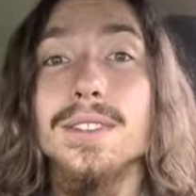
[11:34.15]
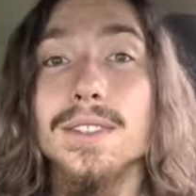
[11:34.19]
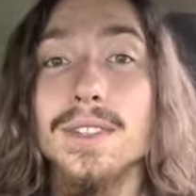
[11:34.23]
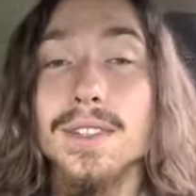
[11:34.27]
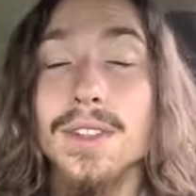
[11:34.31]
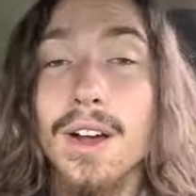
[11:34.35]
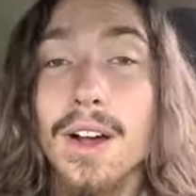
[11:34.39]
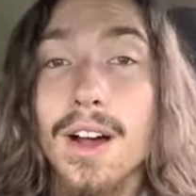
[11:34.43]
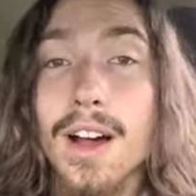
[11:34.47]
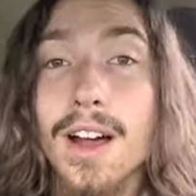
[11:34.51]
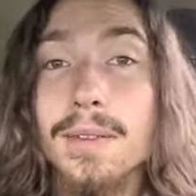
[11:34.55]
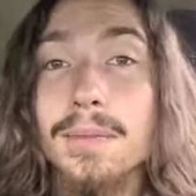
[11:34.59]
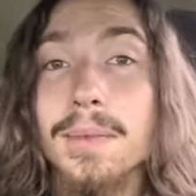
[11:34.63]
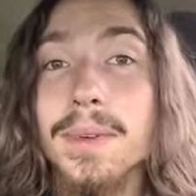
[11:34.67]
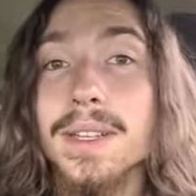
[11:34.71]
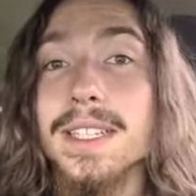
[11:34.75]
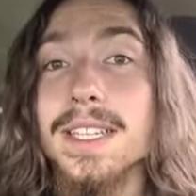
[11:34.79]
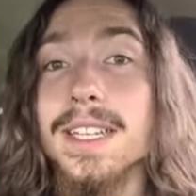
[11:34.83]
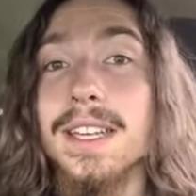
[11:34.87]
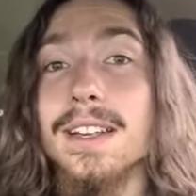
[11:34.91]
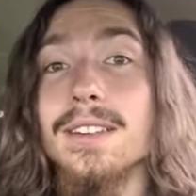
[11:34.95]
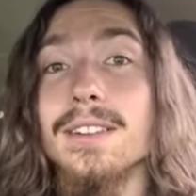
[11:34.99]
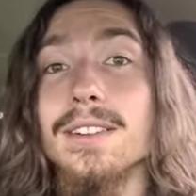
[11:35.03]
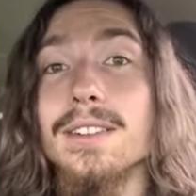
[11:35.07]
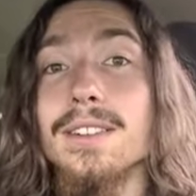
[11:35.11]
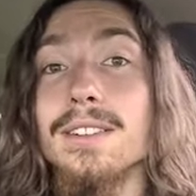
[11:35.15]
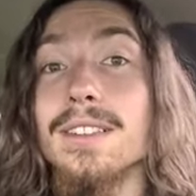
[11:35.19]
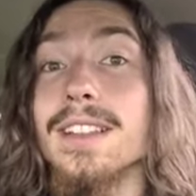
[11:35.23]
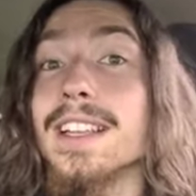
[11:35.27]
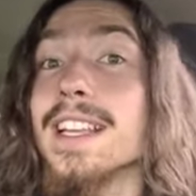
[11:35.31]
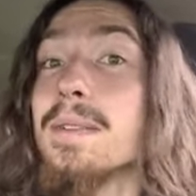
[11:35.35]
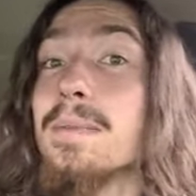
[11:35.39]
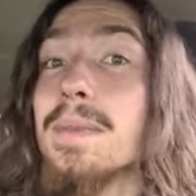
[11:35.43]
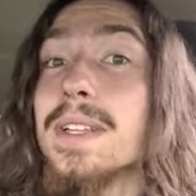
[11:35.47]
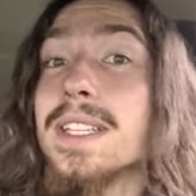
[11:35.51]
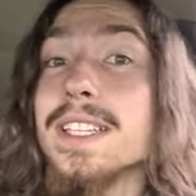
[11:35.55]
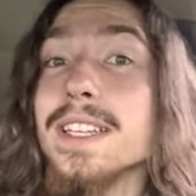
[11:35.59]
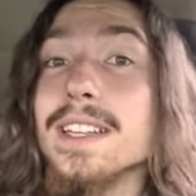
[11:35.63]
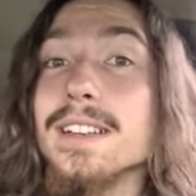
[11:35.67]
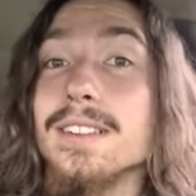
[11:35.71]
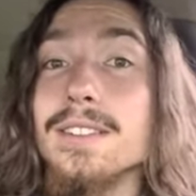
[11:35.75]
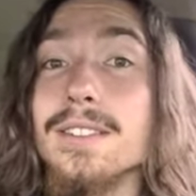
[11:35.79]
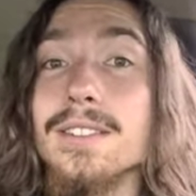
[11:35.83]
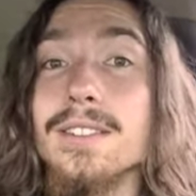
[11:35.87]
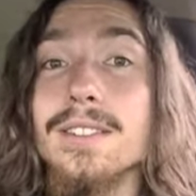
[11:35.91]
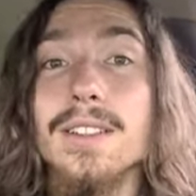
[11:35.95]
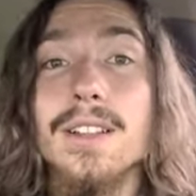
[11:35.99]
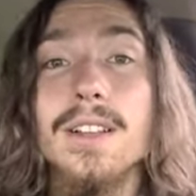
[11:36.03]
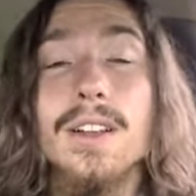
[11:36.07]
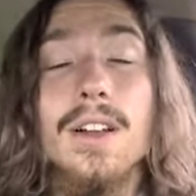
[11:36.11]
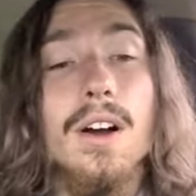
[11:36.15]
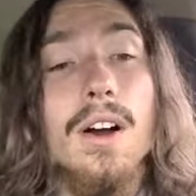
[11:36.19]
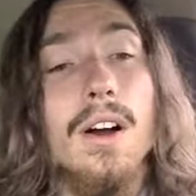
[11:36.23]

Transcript: non-material, immaterial,